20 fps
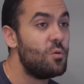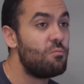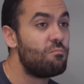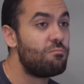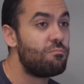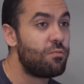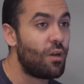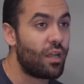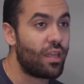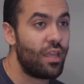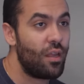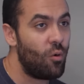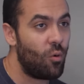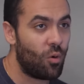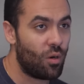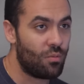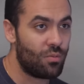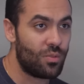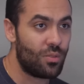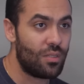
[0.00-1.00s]
fucking
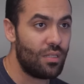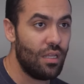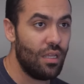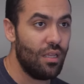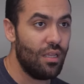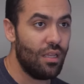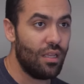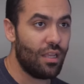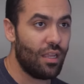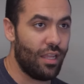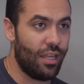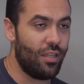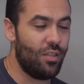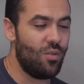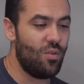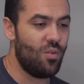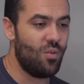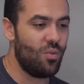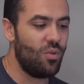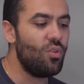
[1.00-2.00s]
horrible. Like
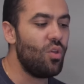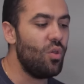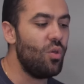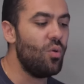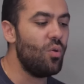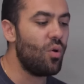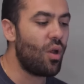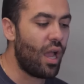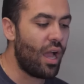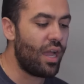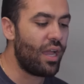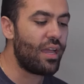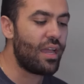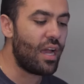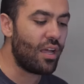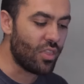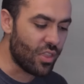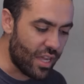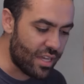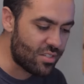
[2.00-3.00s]
you, you guy,
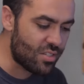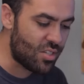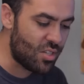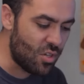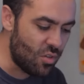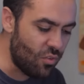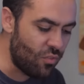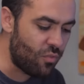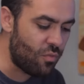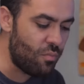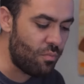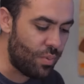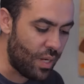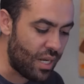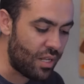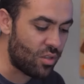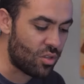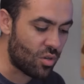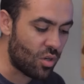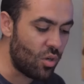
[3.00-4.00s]
unless you've
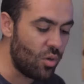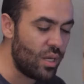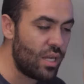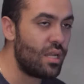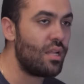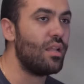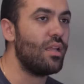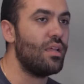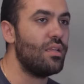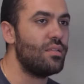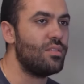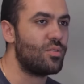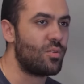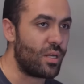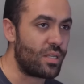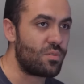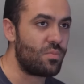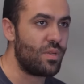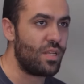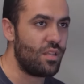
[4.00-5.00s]
been through it,
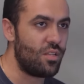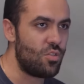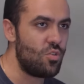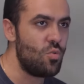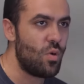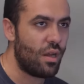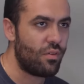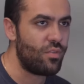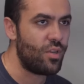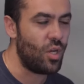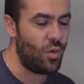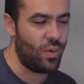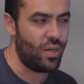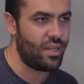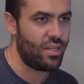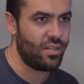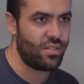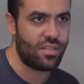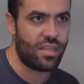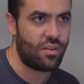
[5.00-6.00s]
trust me, you have no
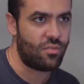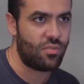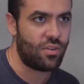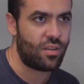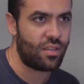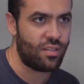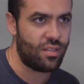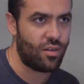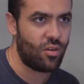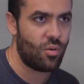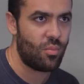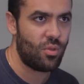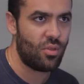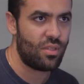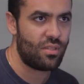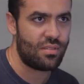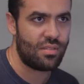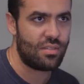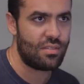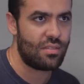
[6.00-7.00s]
idea just how fucking terrible
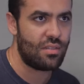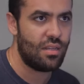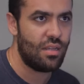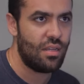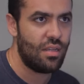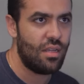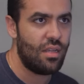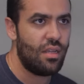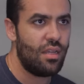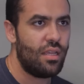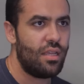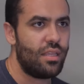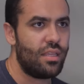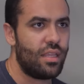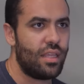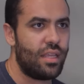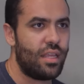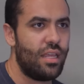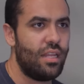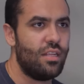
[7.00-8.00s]
this is.
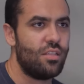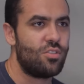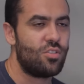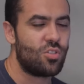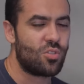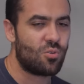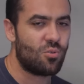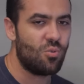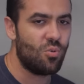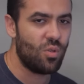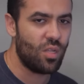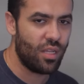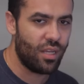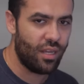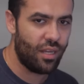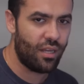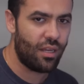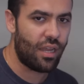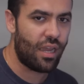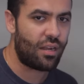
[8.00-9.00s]
Like it is
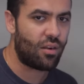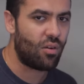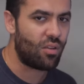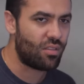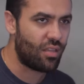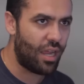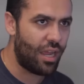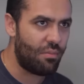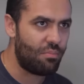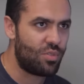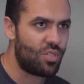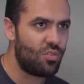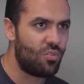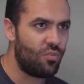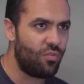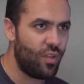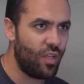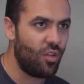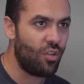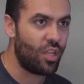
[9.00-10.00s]
truly at all times you
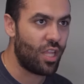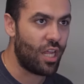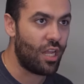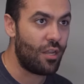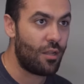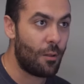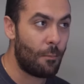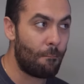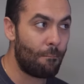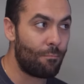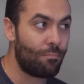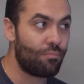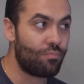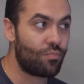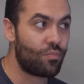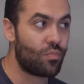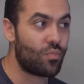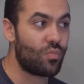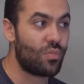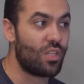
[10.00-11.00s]
feel that
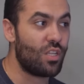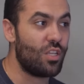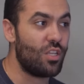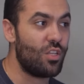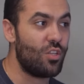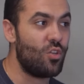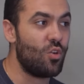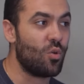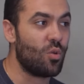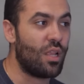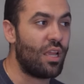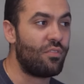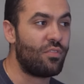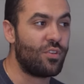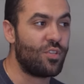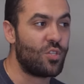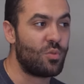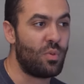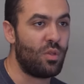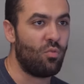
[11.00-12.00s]
your life
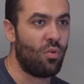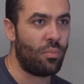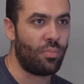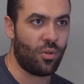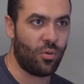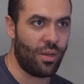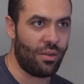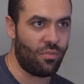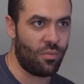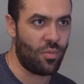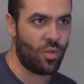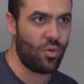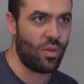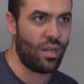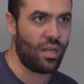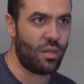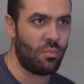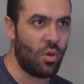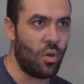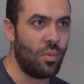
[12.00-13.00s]
could just be ripped away from you at
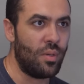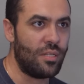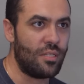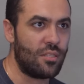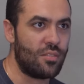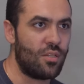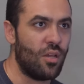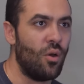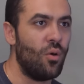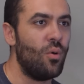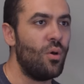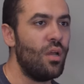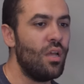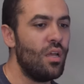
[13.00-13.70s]
any moment. So